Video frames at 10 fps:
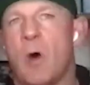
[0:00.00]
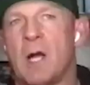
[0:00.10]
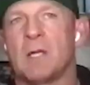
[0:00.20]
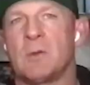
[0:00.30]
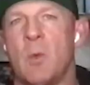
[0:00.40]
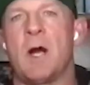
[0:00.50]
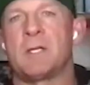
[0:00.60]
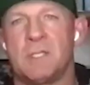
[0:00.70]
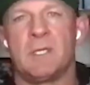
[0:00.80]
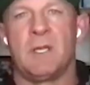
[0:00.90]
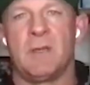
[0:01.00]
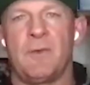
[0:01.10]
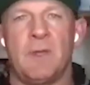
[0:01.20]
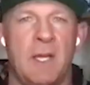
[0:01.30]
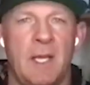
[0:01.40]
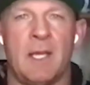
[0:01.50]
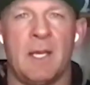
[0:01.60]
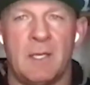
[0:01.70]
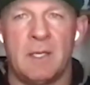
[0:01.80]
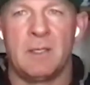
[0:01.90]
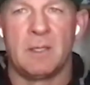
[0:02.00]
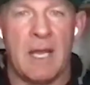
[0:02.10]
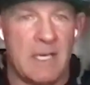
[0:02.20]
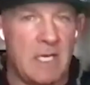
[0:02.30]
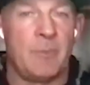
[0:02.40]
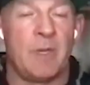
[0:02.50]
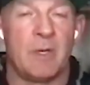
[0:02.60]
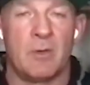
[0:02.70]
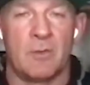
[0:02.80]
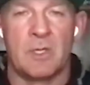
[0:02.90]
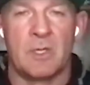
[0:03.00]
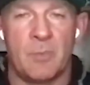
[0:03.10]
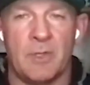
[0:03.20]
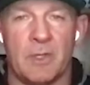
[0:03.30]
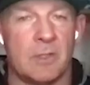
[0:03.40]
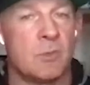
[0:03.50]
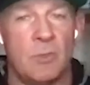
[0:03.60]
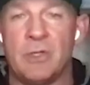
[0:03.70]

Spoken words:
they wanted to watch it if it had gotten any bigger over a couple of years.